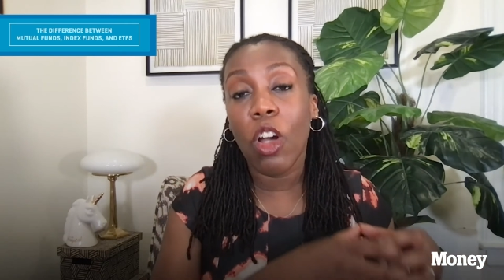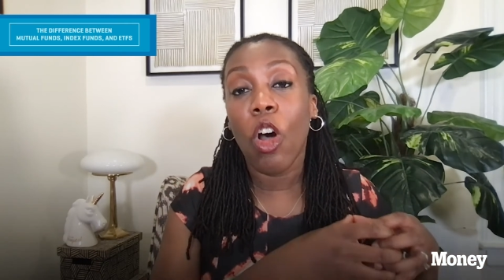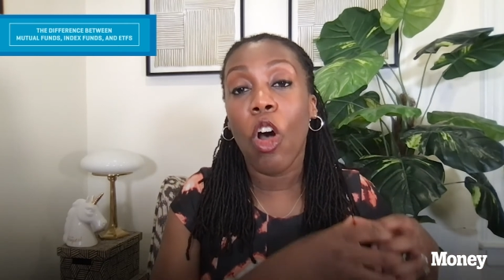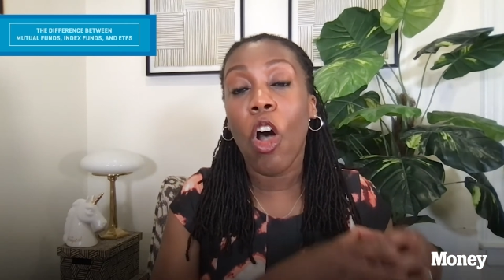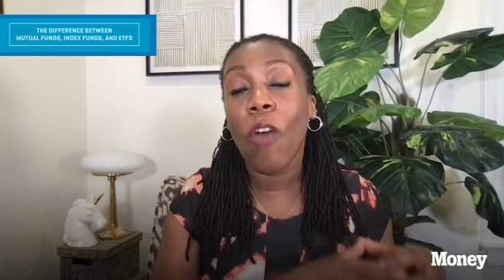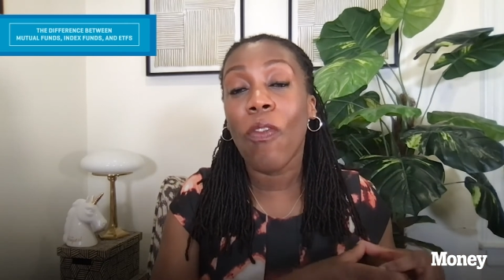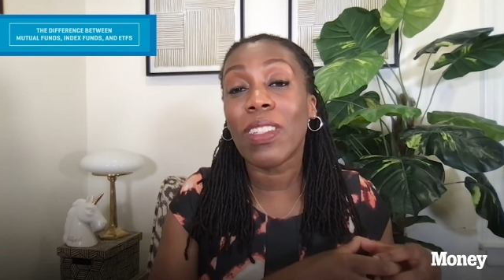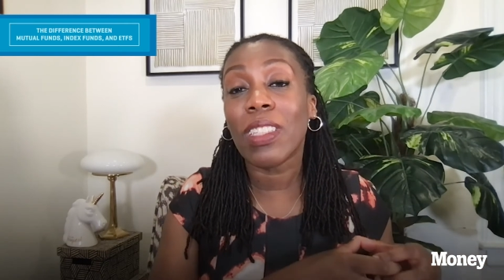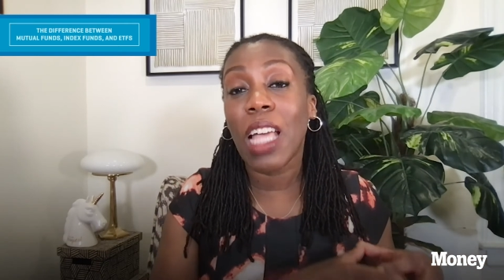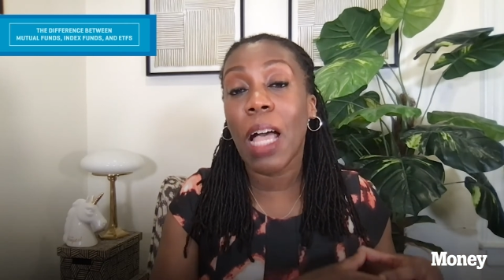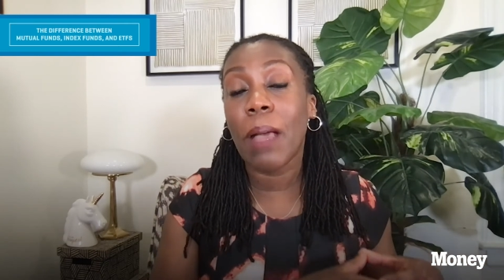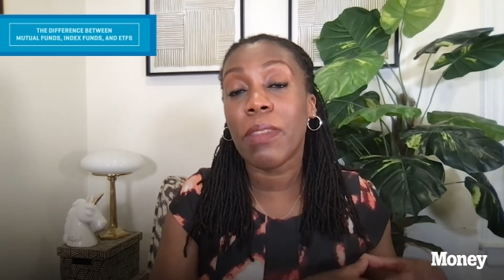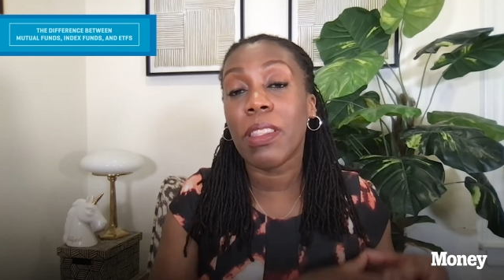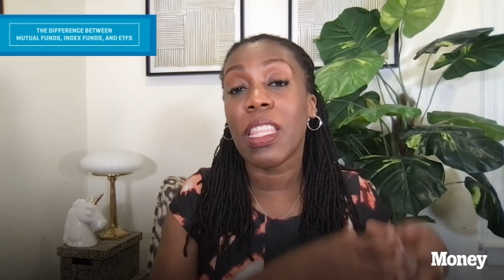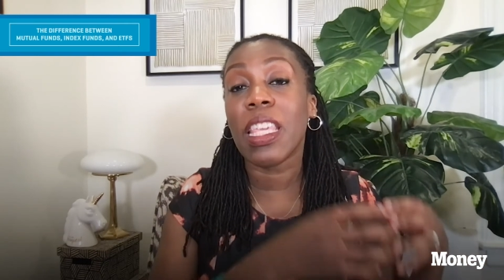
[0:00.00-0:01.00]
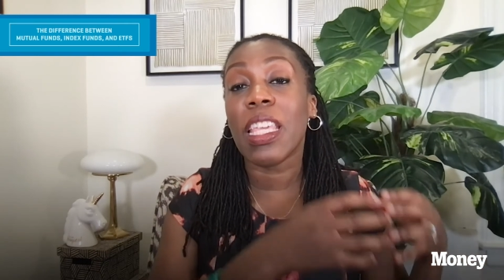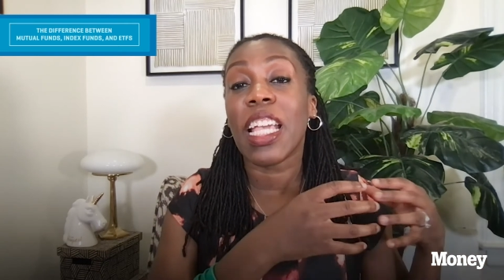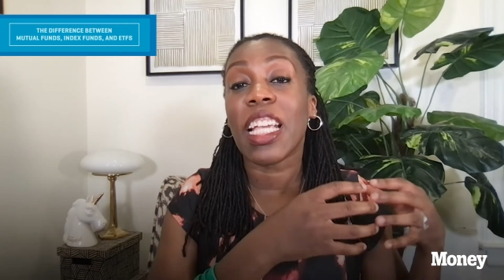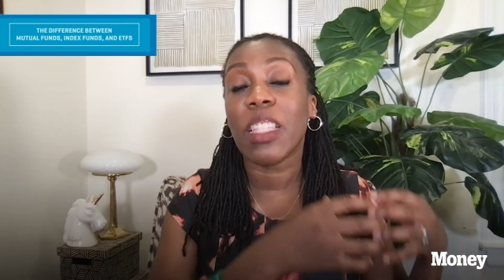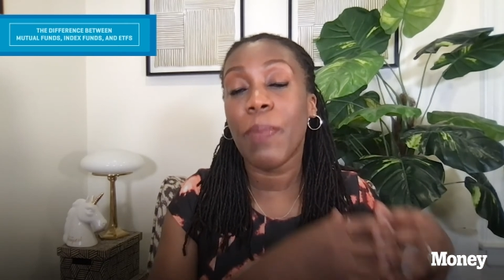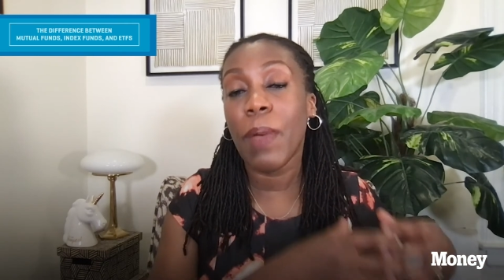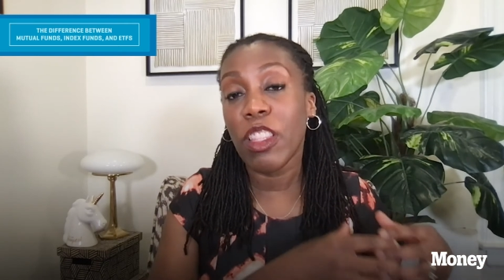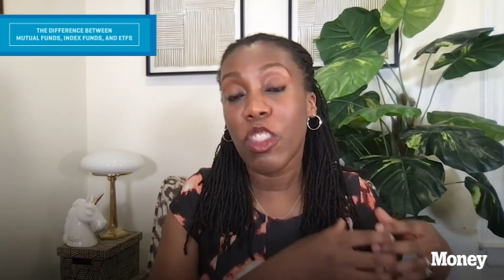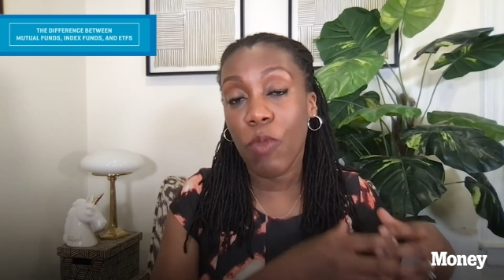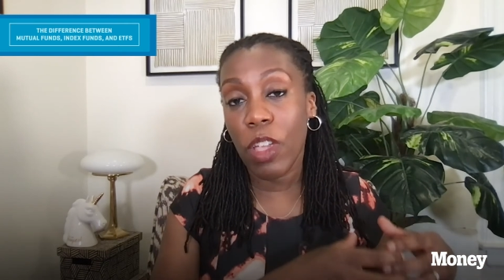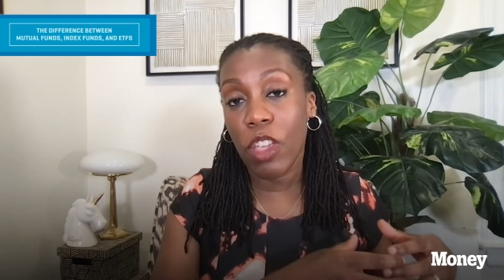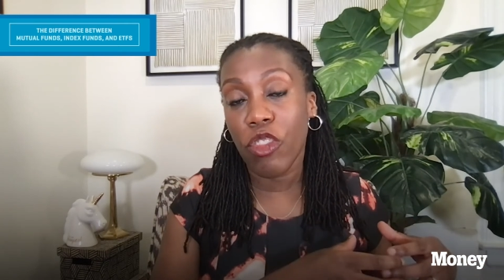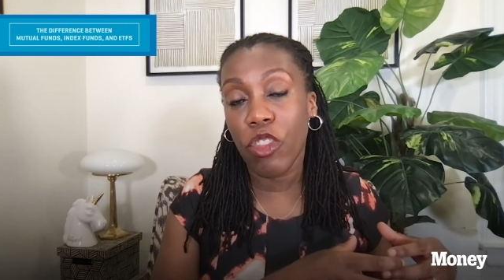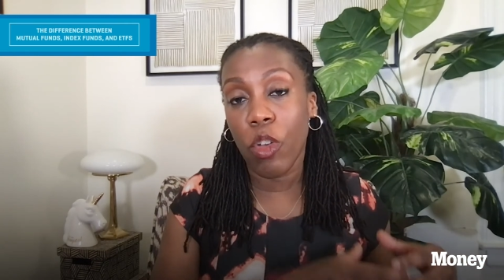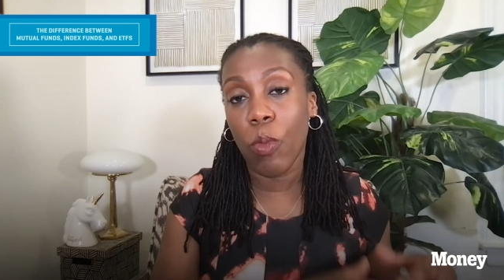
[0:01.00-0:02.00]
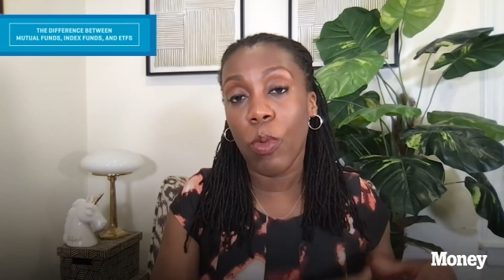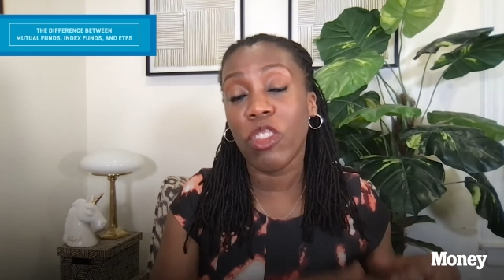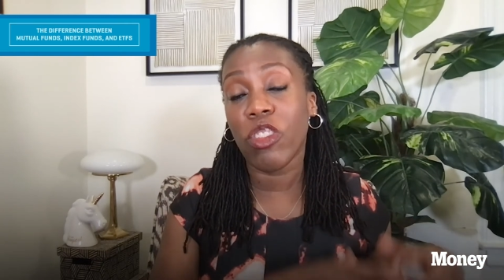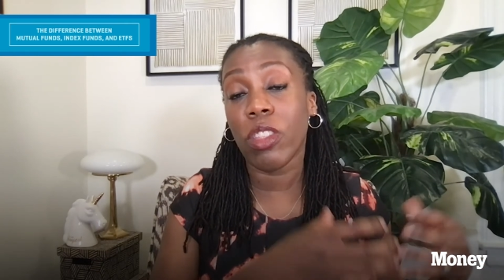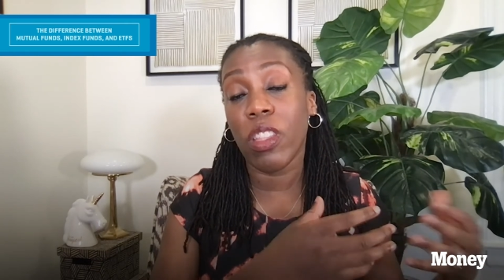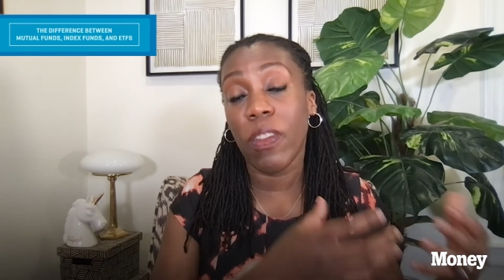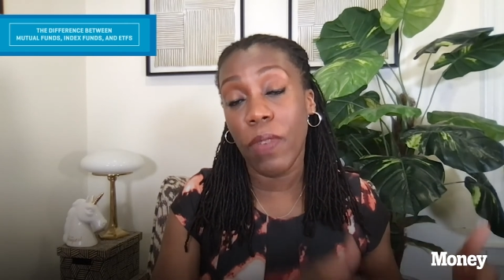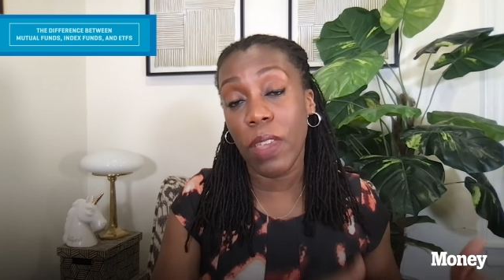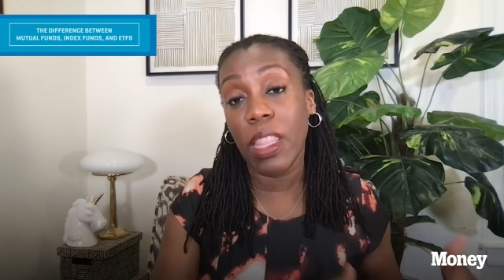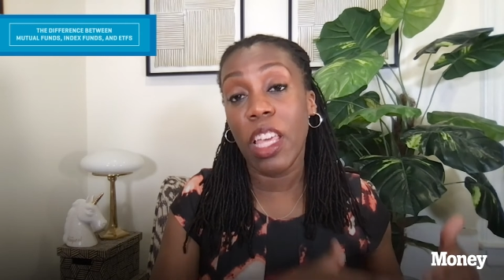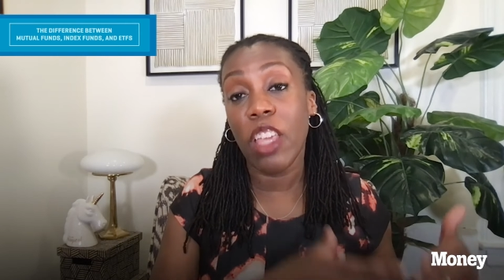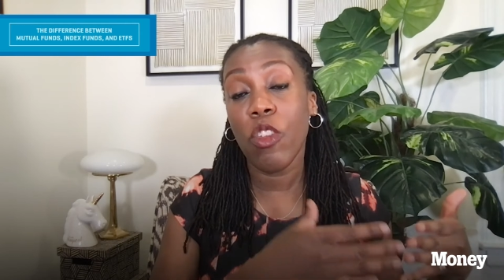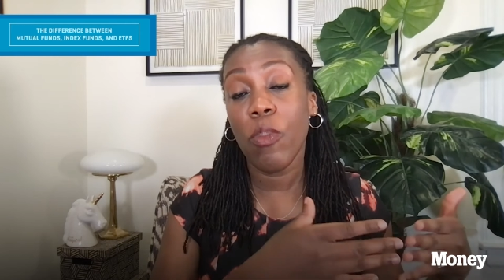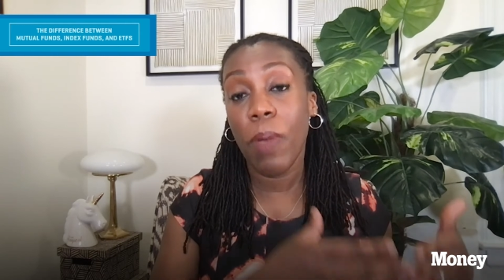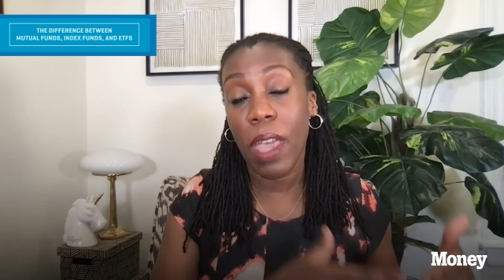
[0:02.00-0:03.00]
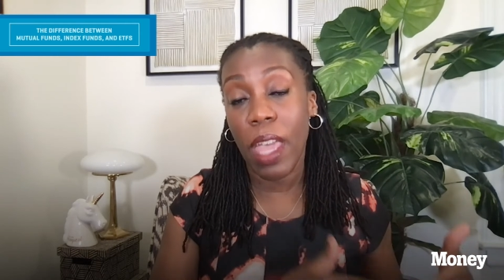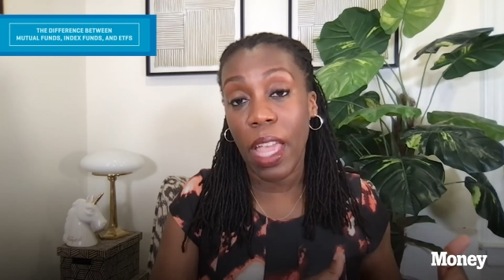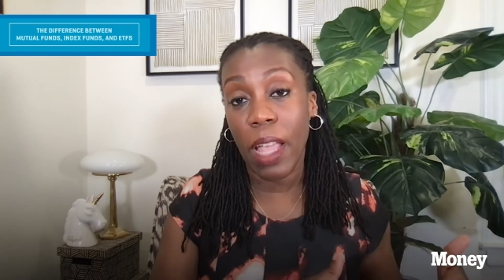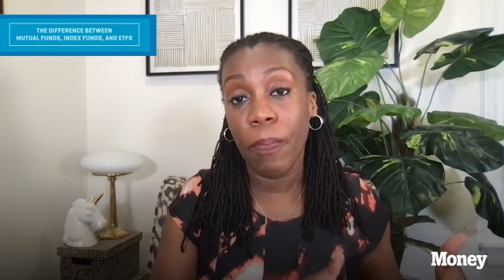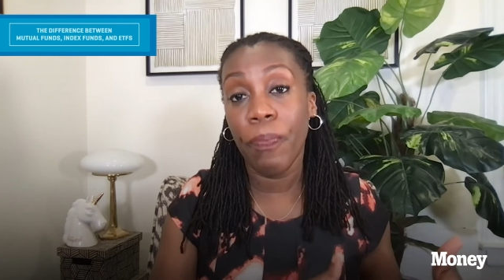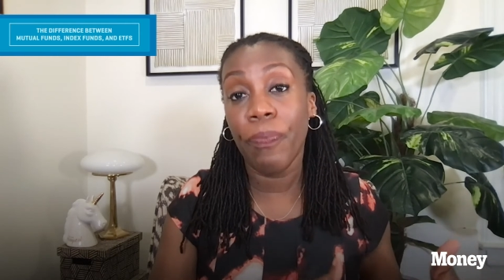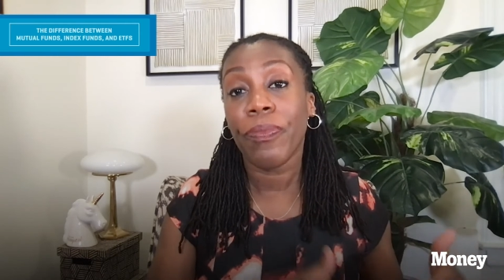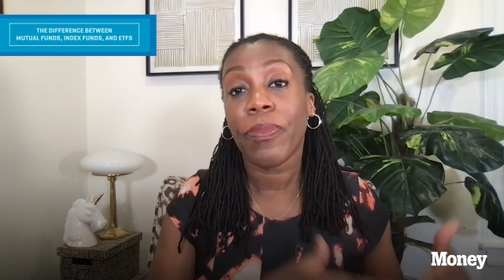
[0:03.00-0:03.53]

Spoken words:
oftentimes the expense ratio, which is the fee that you pay